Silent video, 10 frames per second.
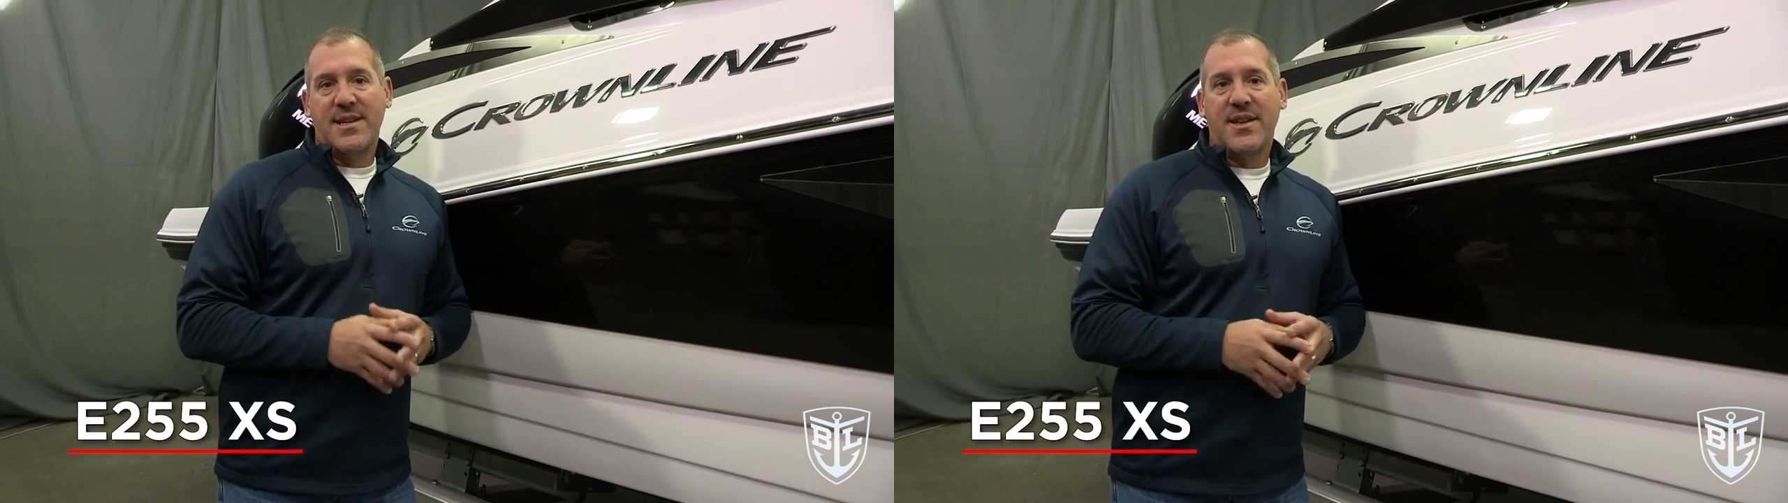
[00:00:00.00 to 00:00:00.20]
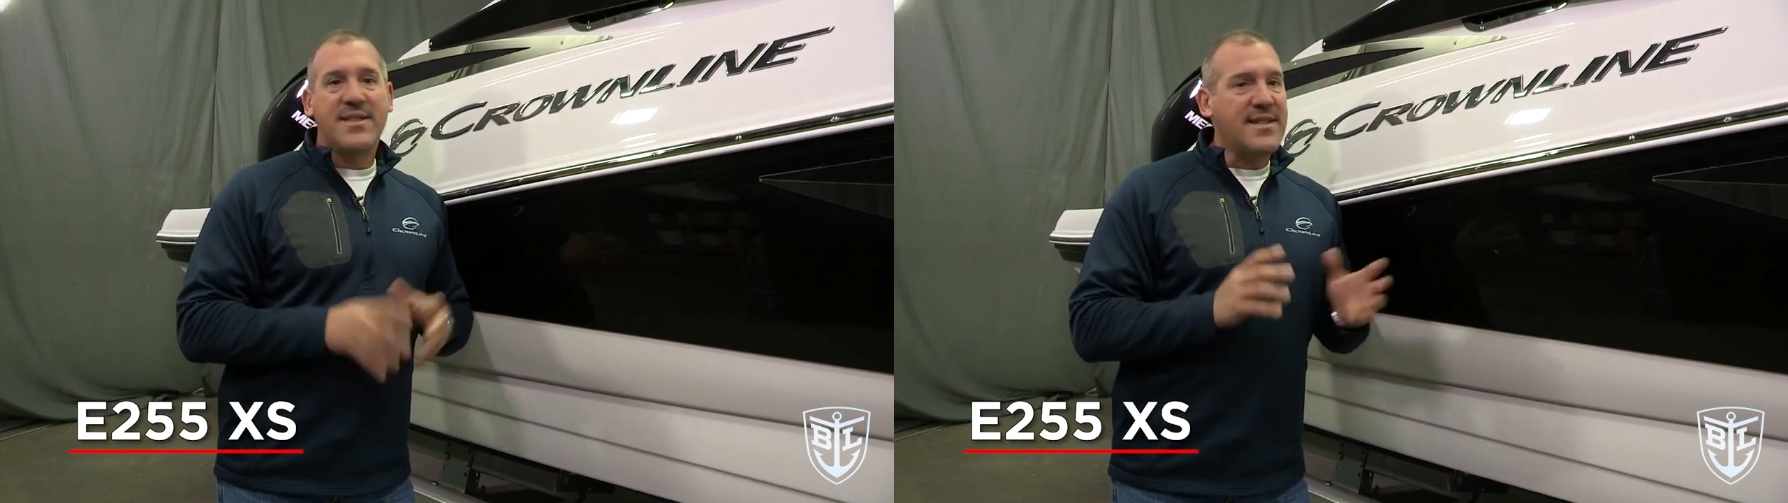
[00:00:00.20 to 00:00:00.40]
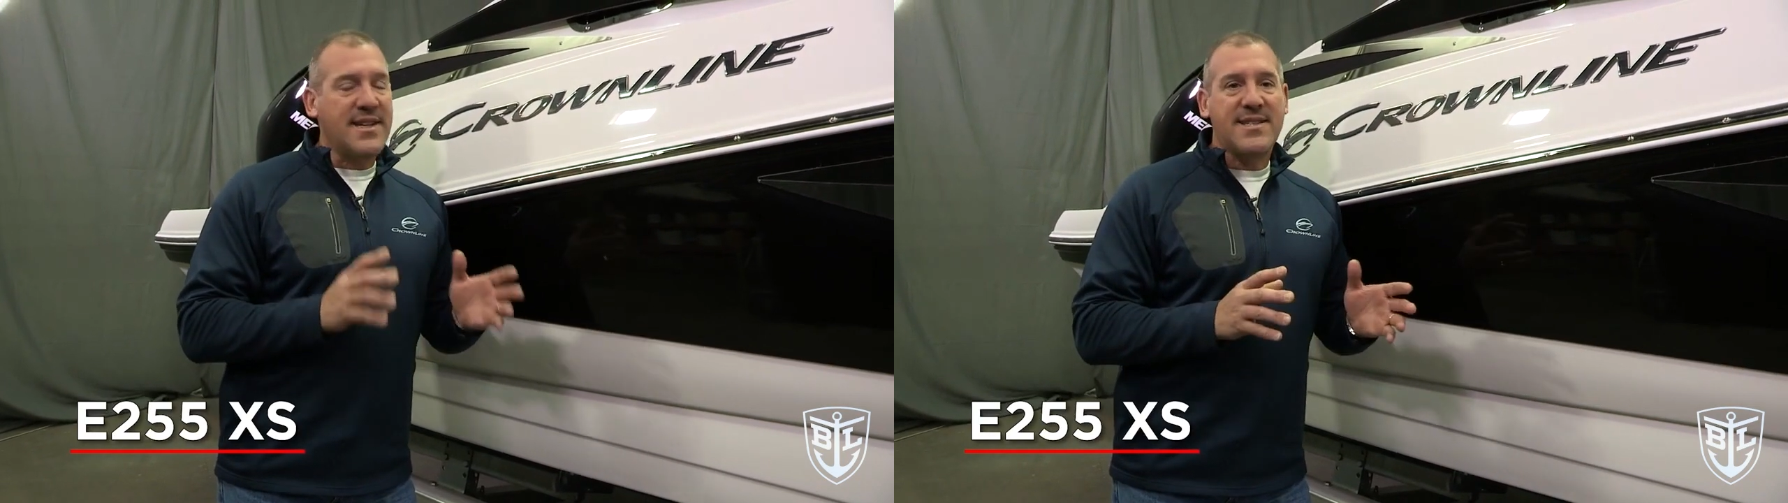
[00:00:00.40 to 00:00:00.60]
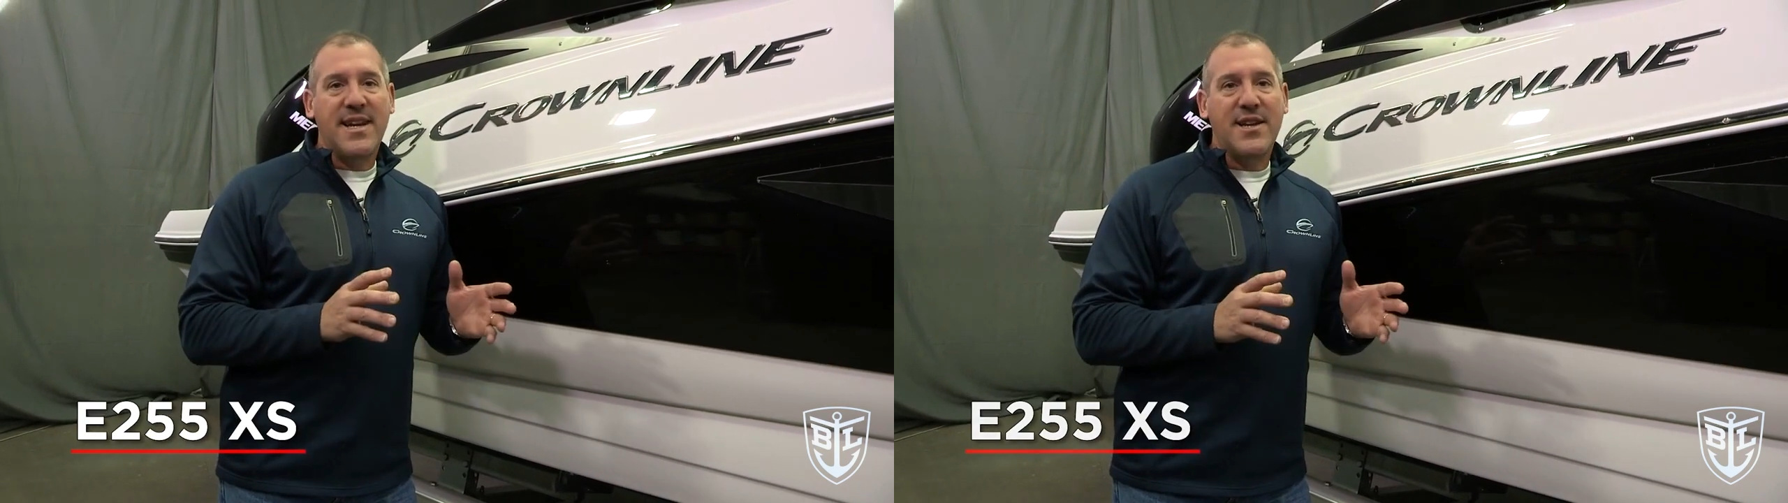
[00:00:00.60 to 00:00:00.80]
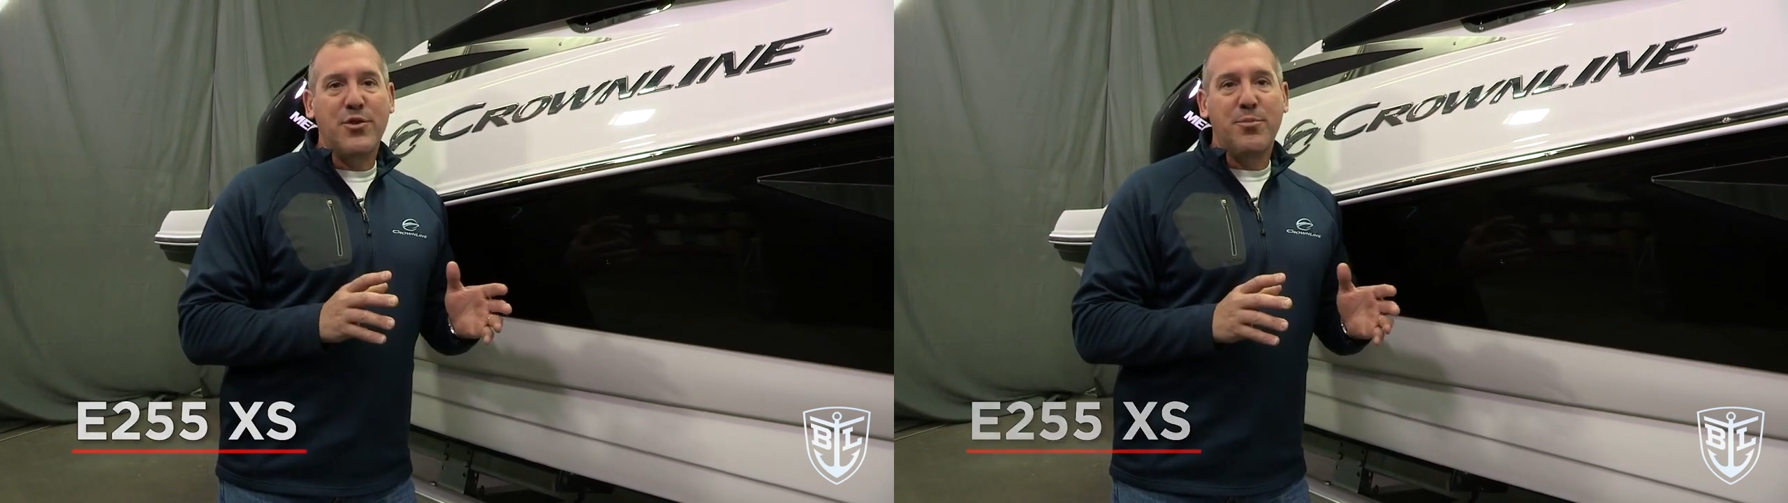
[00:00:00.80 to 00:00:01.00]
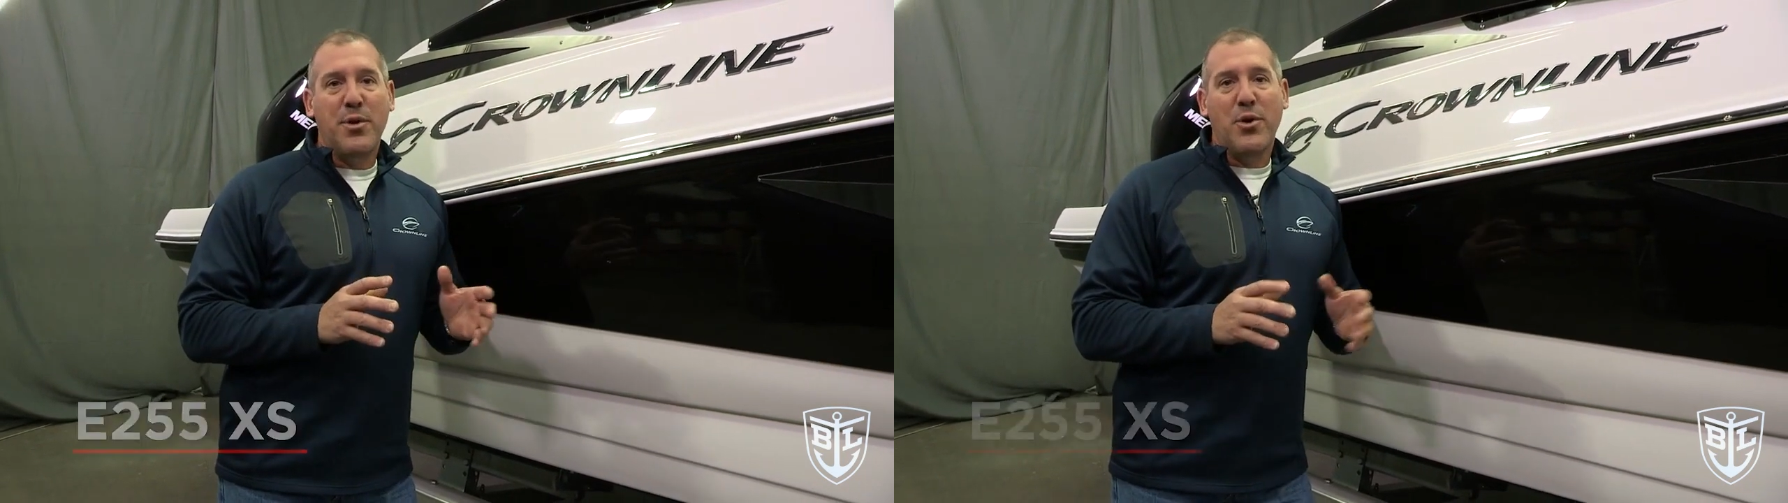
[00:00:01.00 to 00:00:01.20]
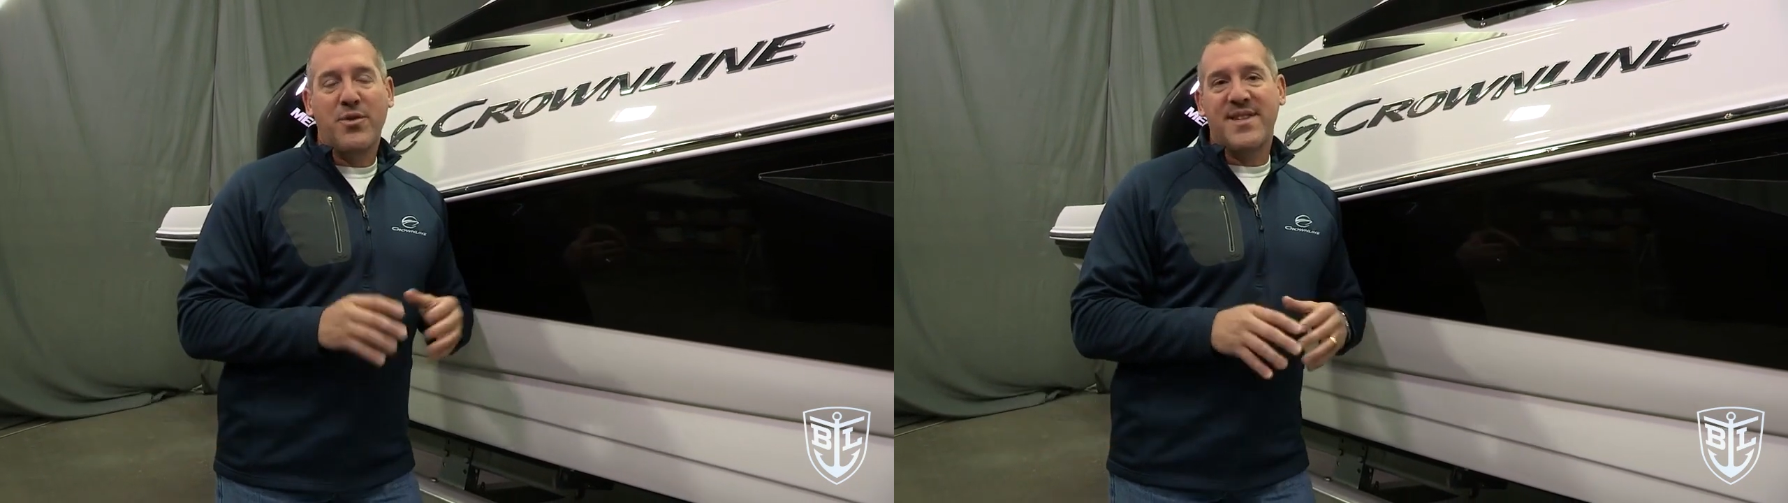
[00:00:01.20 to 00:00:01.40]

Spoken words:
Now this is an exciting new boat.